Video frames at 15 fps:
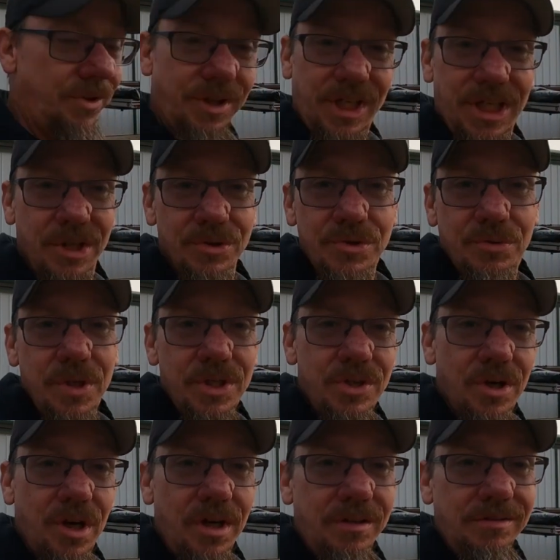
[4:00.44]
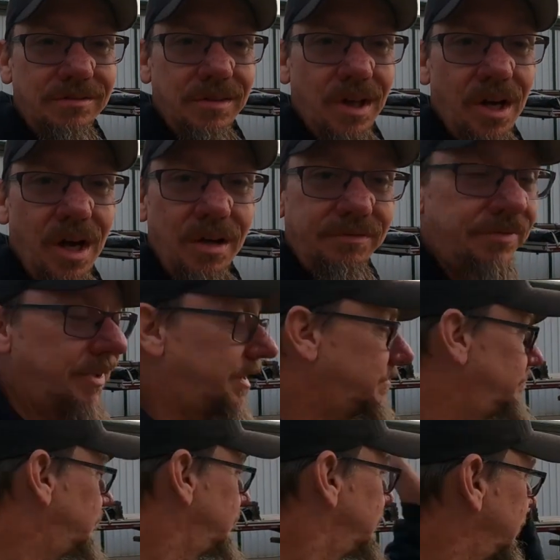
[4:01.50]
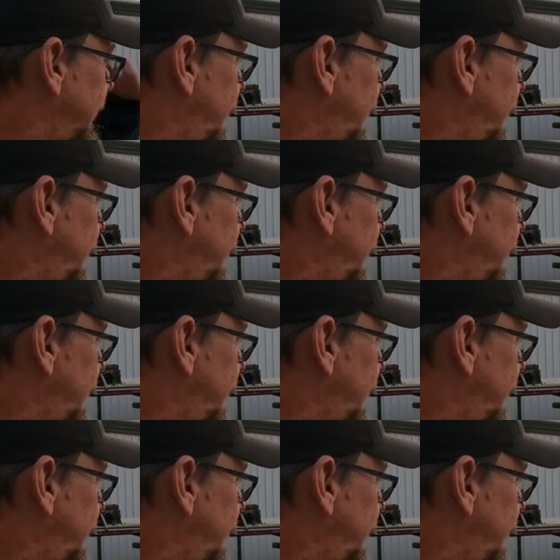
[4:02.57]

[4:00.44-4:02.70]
turned the kill switch off and